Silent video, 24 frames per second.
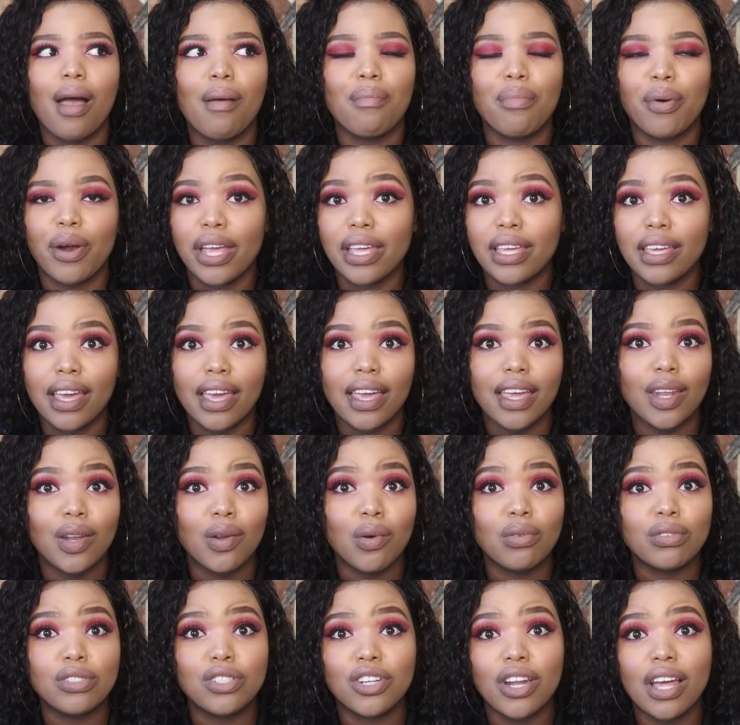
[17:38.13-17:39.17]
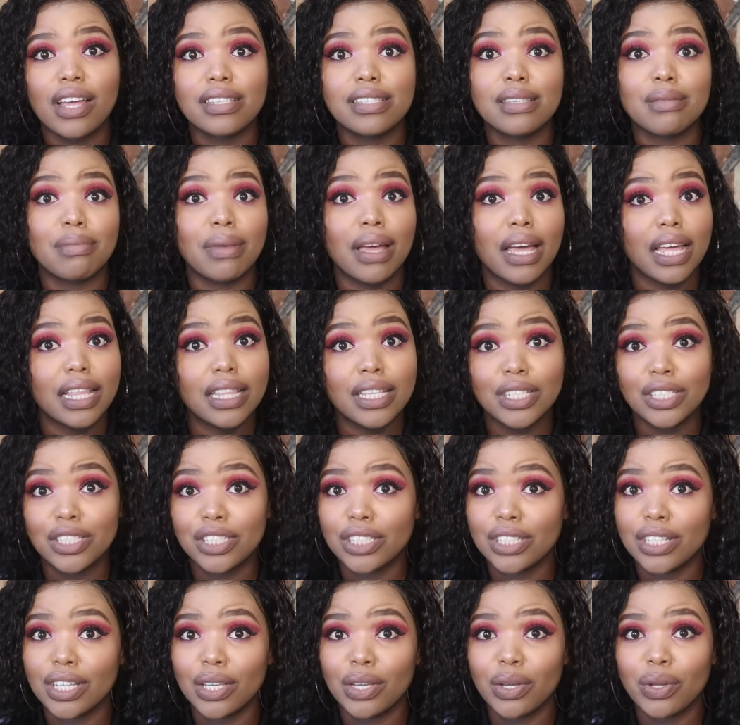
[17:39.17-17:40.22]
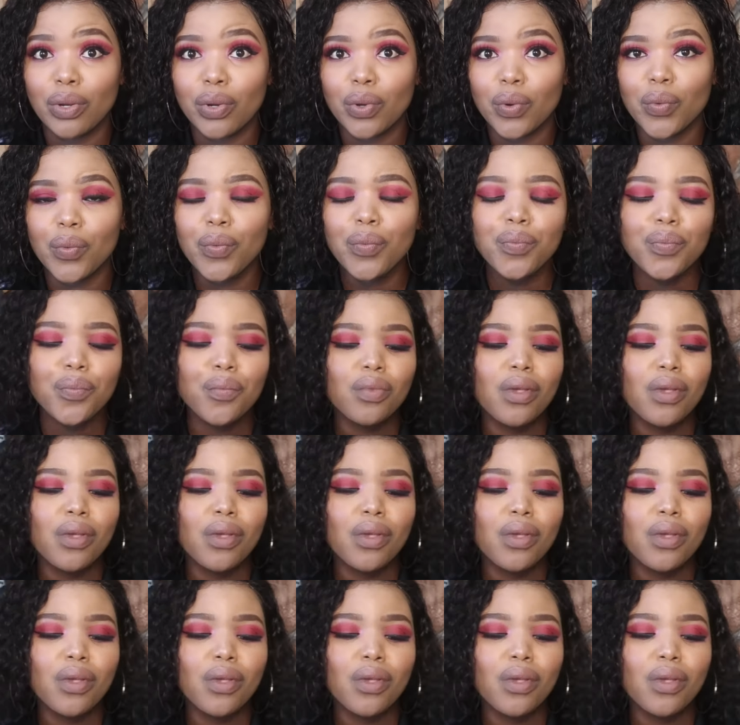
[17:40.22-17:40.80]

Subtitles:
break in or try some other shit, you know?